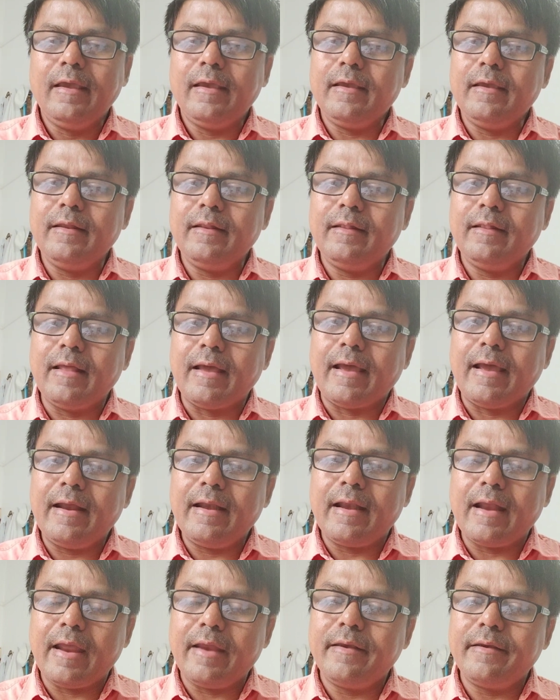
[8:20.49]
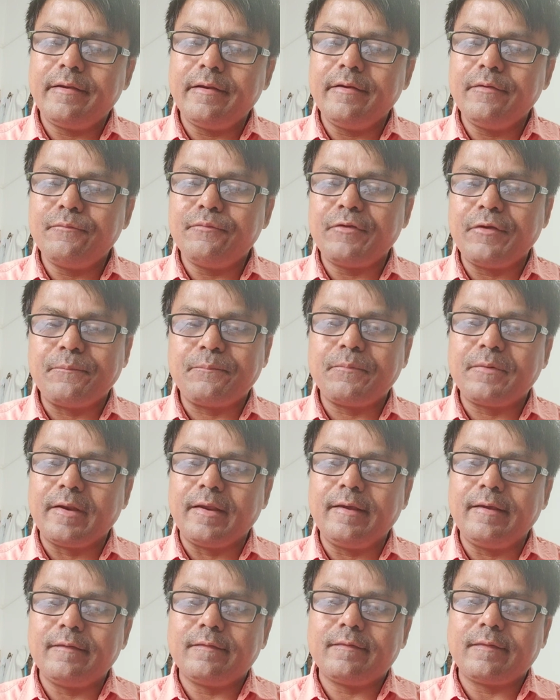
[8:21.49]
In the
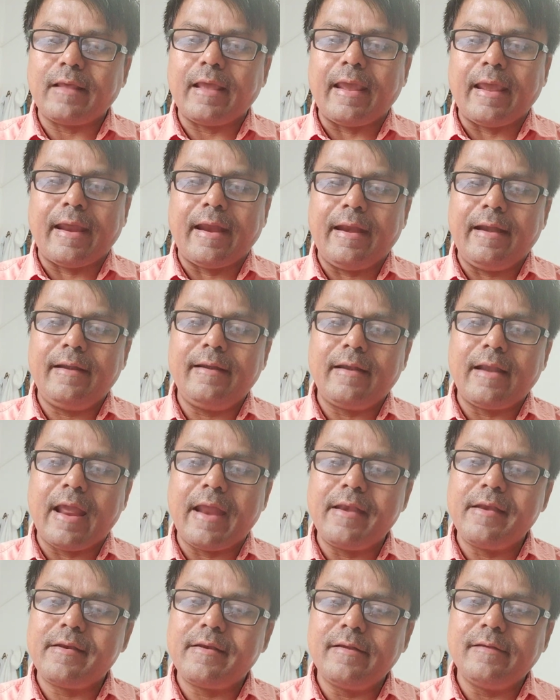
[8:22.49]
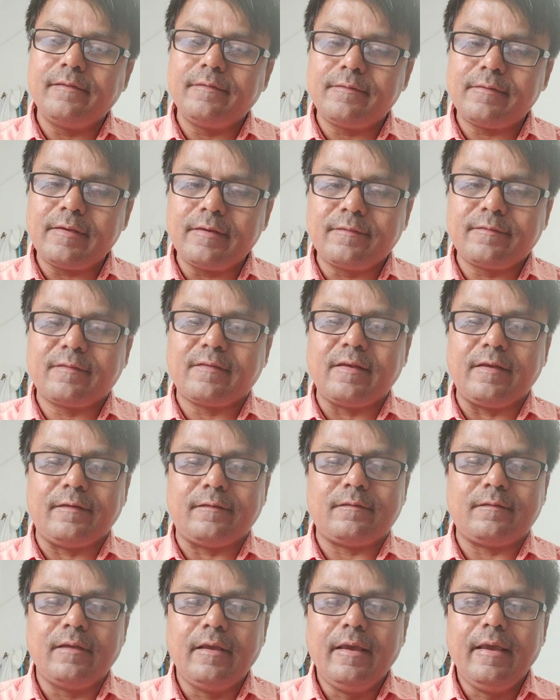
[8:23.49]
1950s and
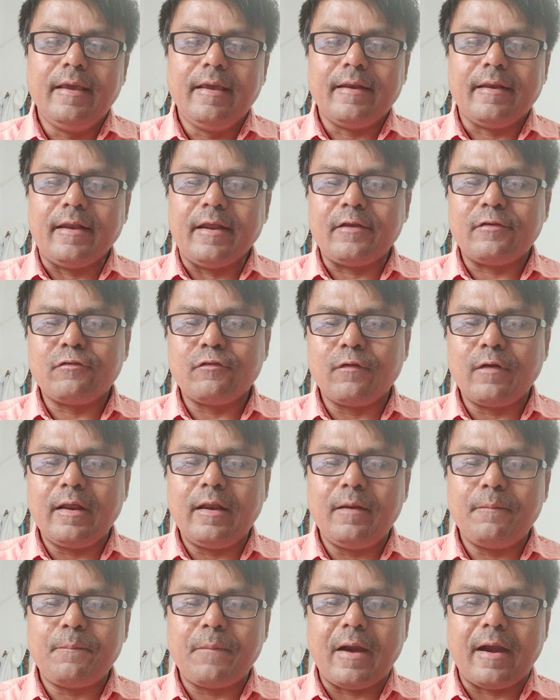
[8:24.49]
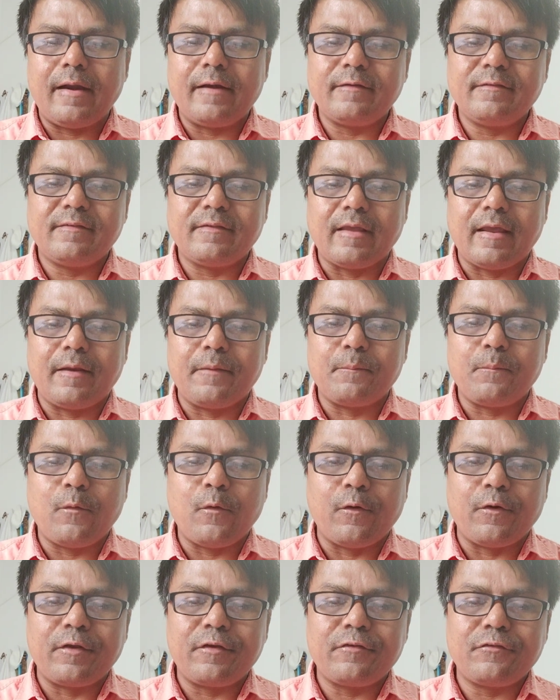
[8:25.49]
1960s, national parks and
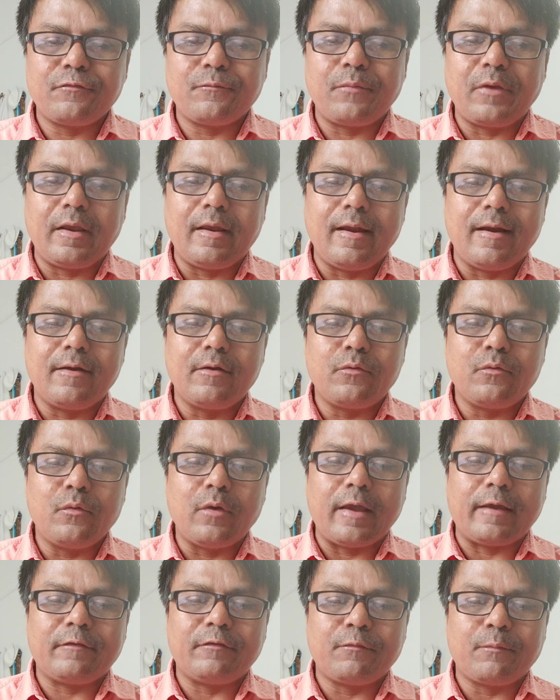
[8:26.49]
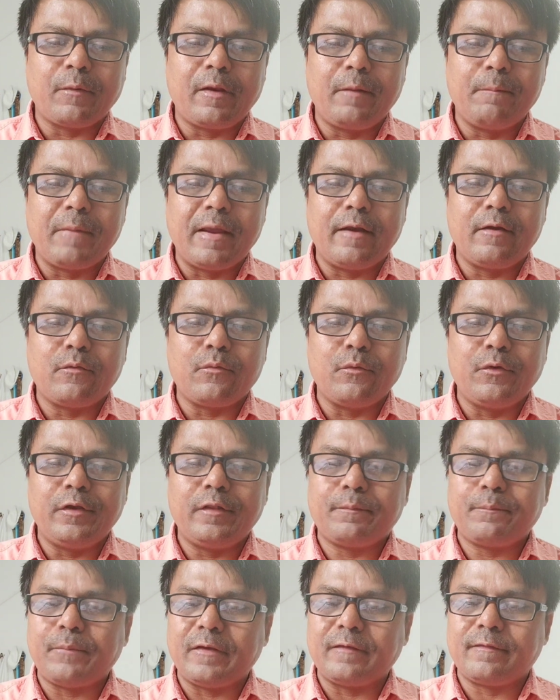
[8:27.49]
forests began to experiment
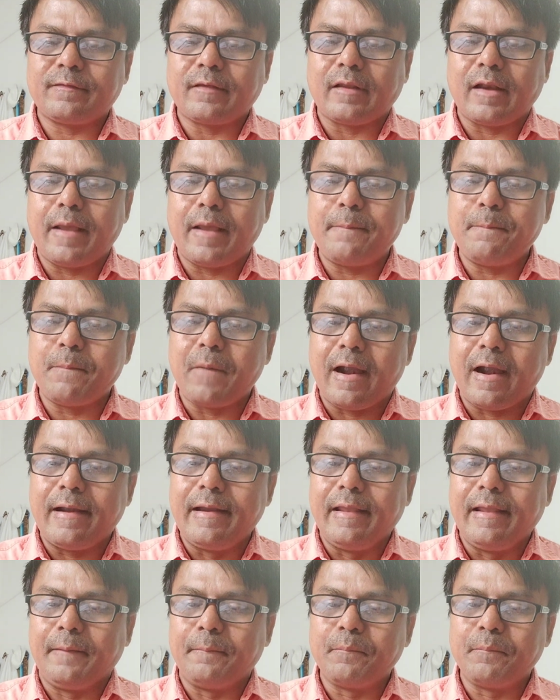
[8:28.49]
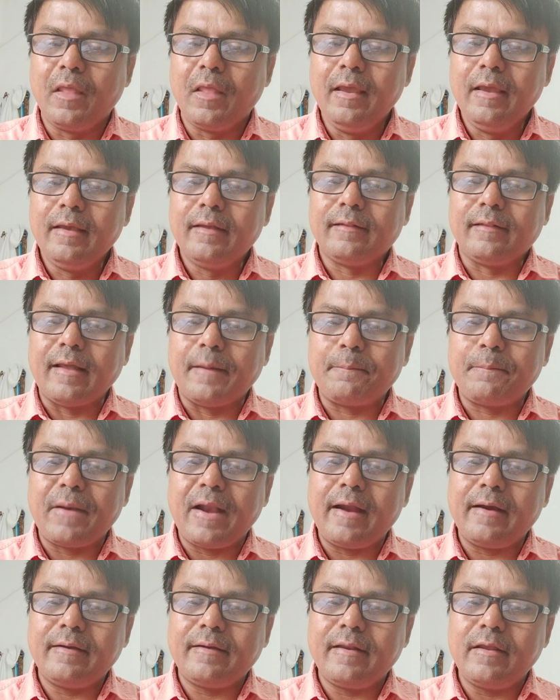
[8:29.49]
with prescribed burning, the
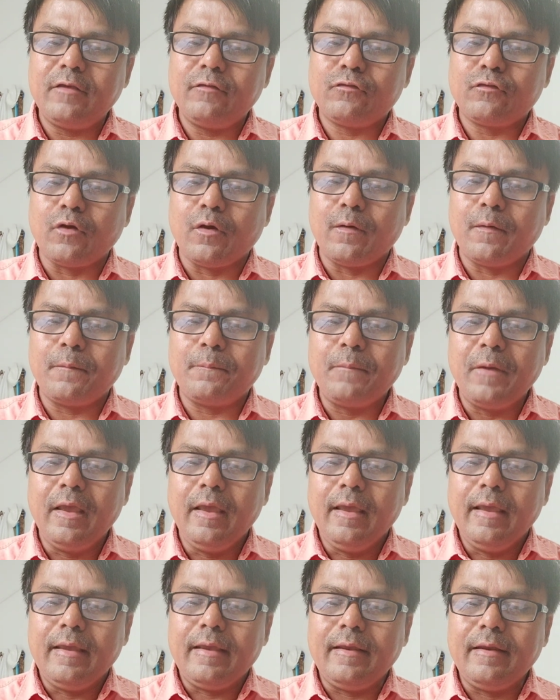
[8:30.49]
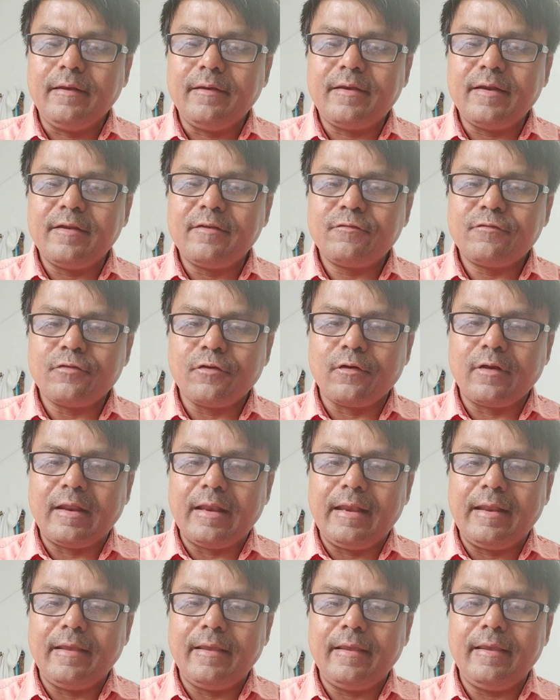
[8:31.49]
practice of
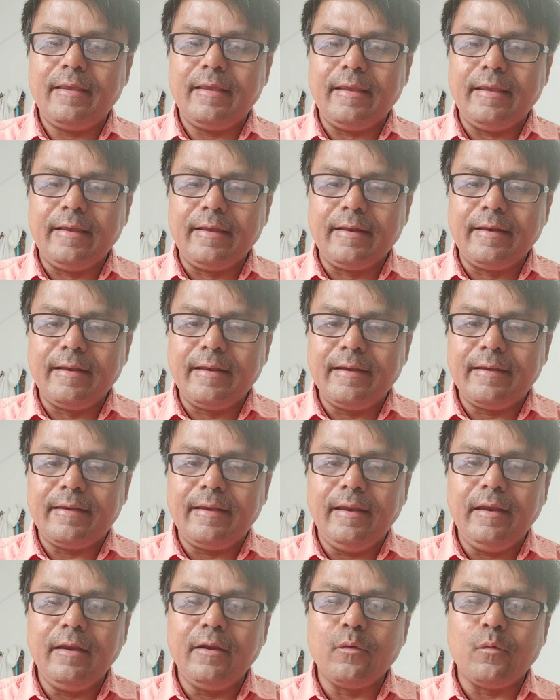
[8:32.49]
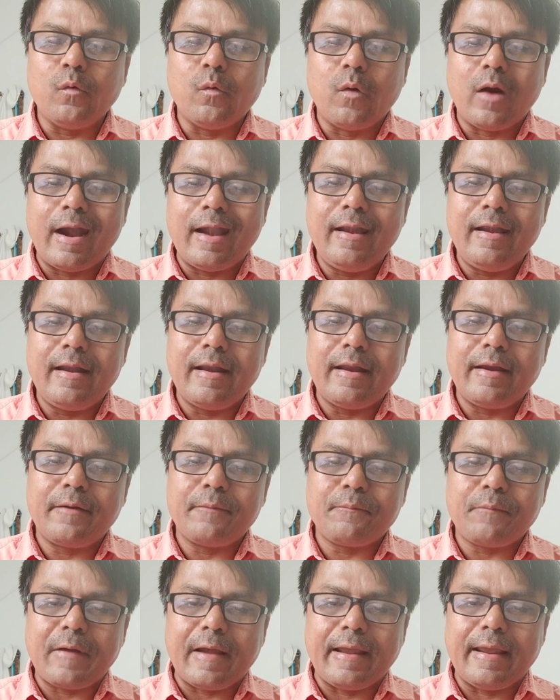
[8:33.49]
intentionally igniting
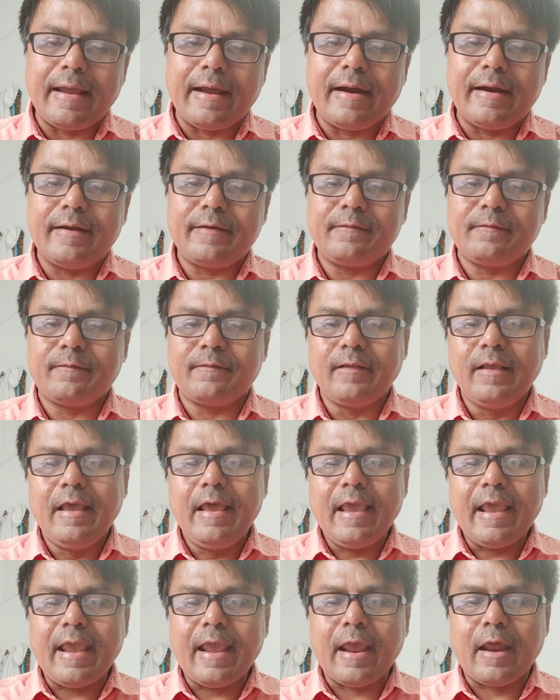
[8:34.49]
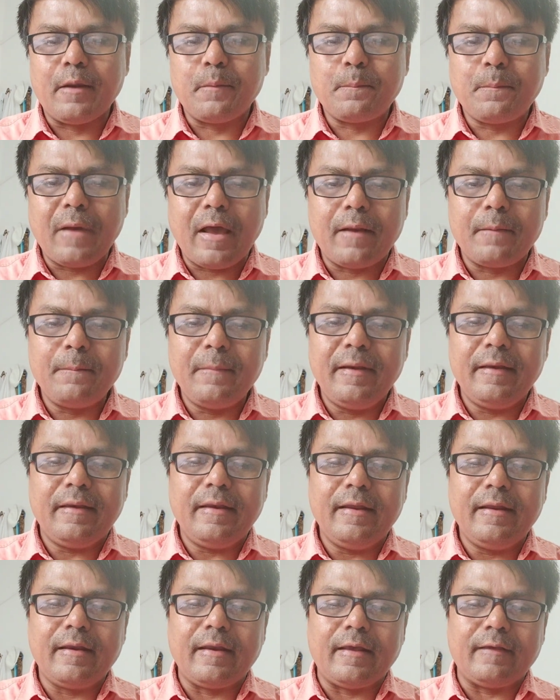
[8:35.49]
wildland fires and
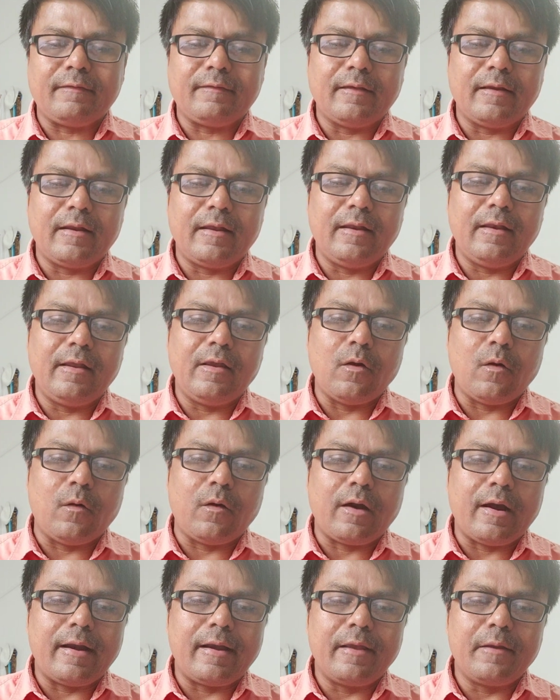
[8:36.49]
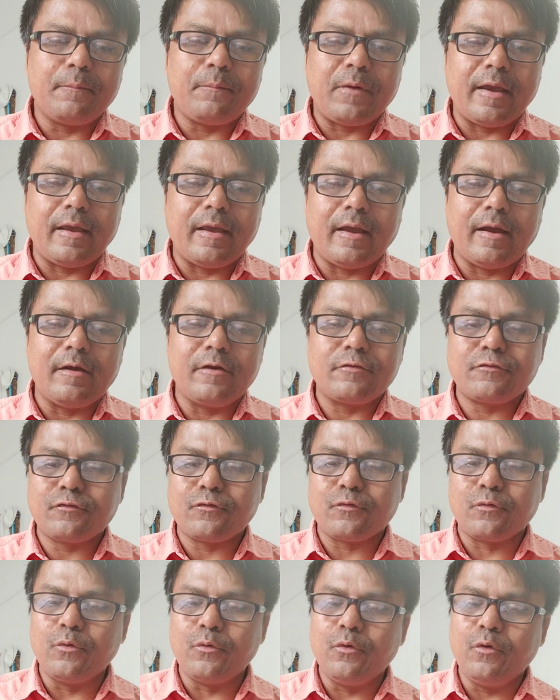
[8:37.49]
permitting naturally occurring
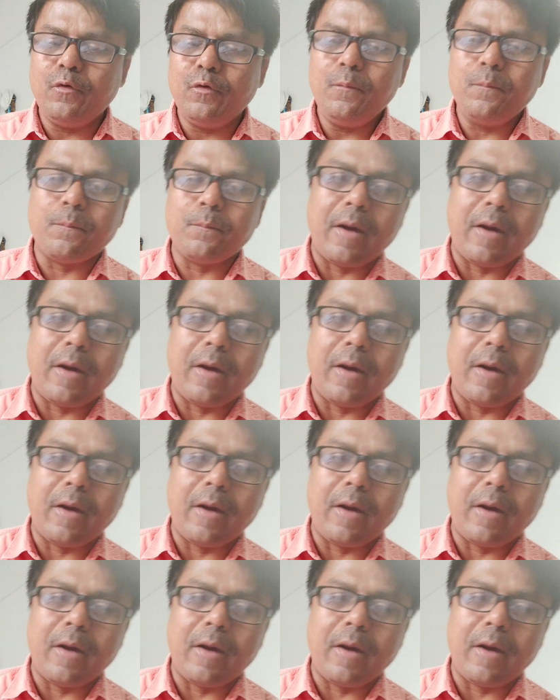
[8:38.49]
fires to